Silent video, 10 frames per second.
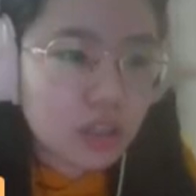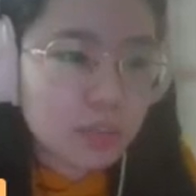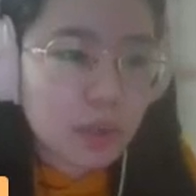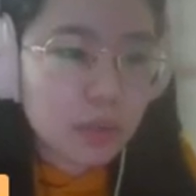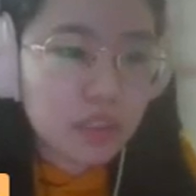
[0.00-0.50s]

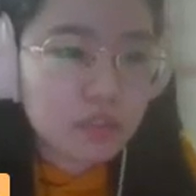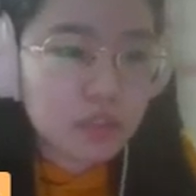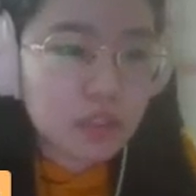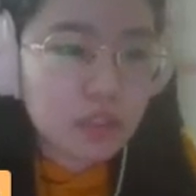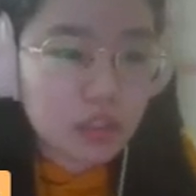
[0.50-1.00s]

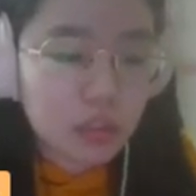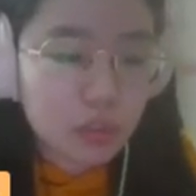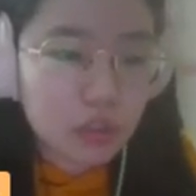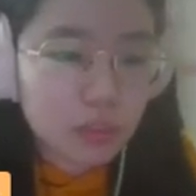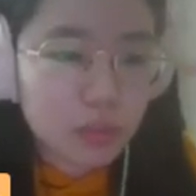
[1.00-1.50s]
publicly
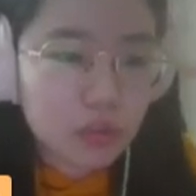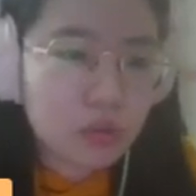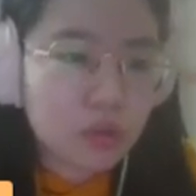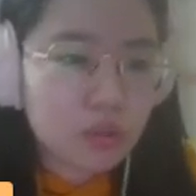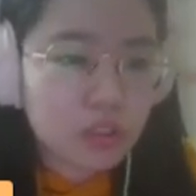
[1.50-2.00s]

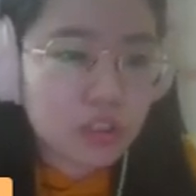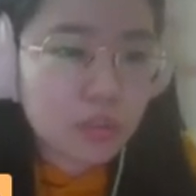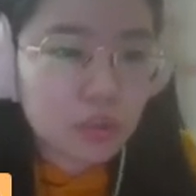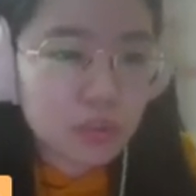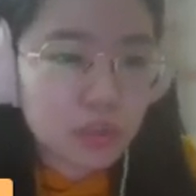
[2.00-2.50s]
available
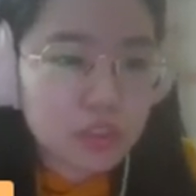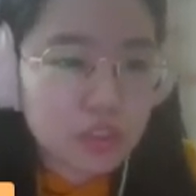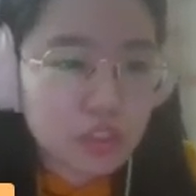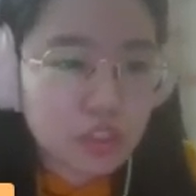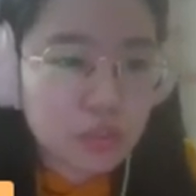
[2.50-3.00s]
assembled
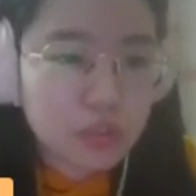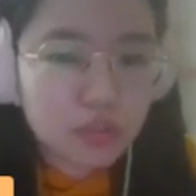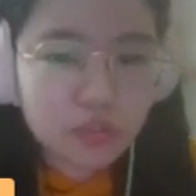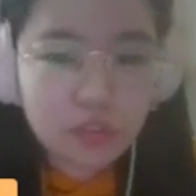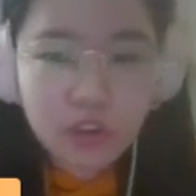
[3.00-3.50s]

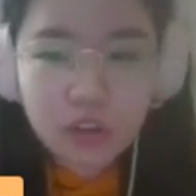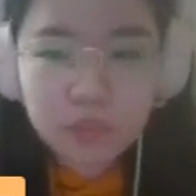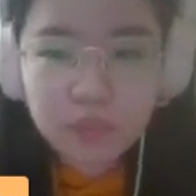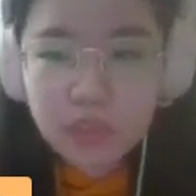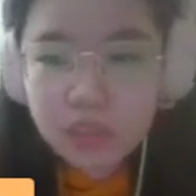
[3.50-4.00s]
metagenomes
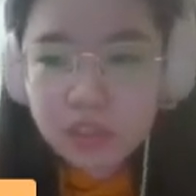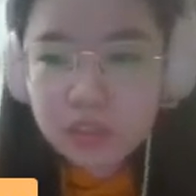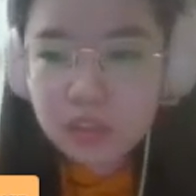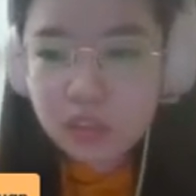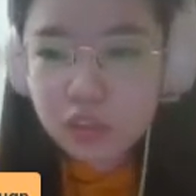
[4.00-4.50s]
from
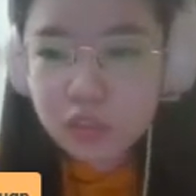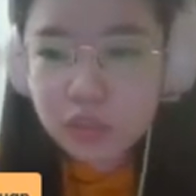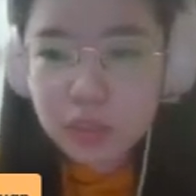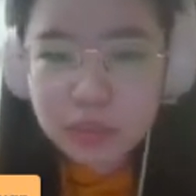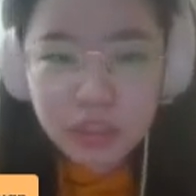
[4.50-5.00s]
the
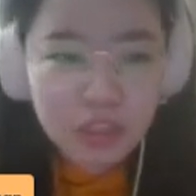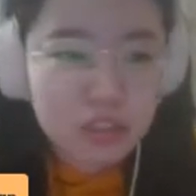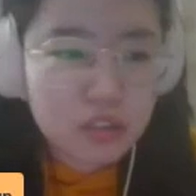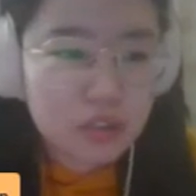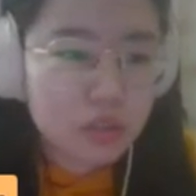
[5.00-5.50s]
global
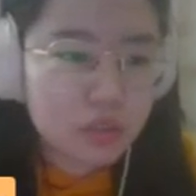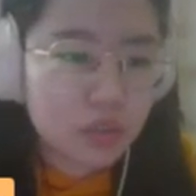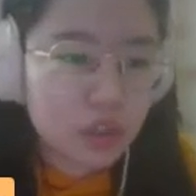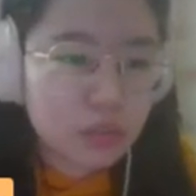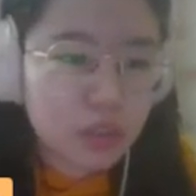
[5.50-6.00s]
hepatides
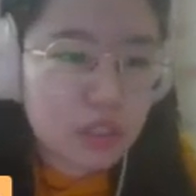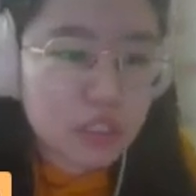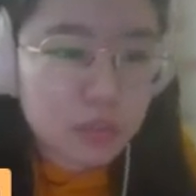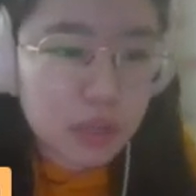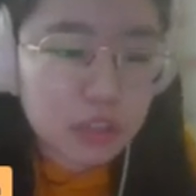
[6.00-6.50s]
from a
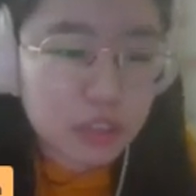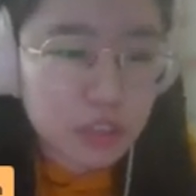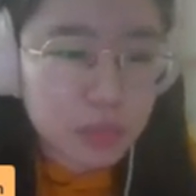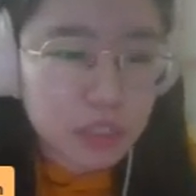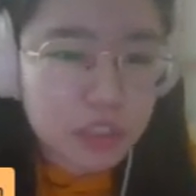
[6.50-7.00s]
SPARE
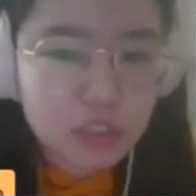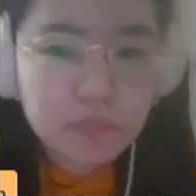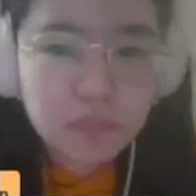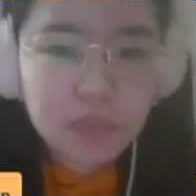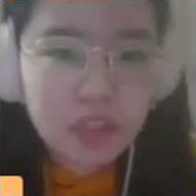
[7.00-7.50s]

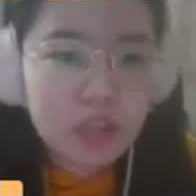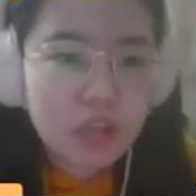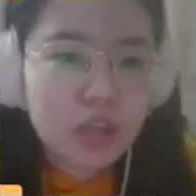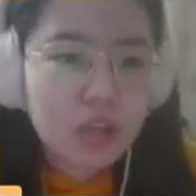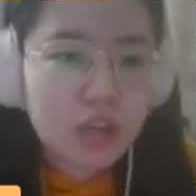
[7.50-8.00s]
database.
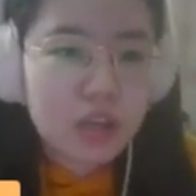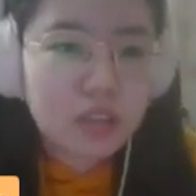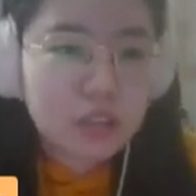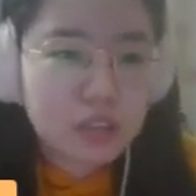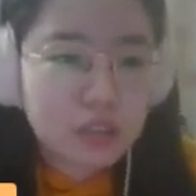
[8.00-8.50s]

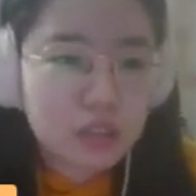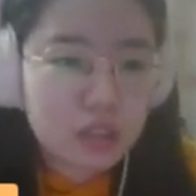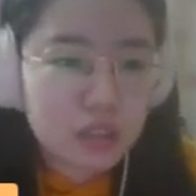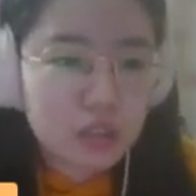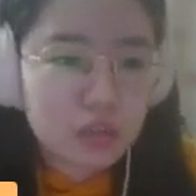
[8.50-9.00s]
And
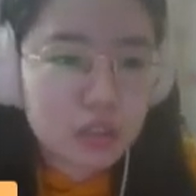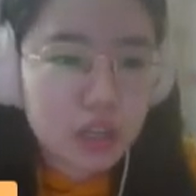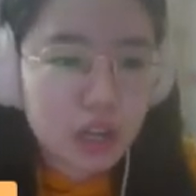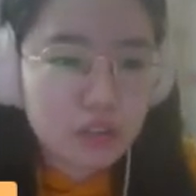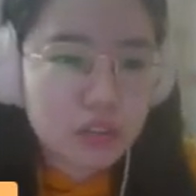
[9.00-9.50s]
then
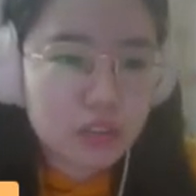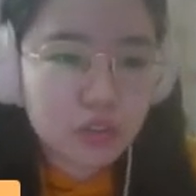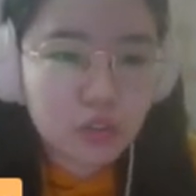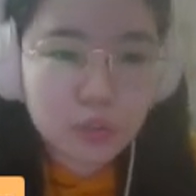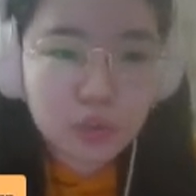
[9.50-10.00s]

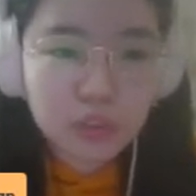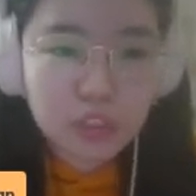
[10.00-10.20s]
after removing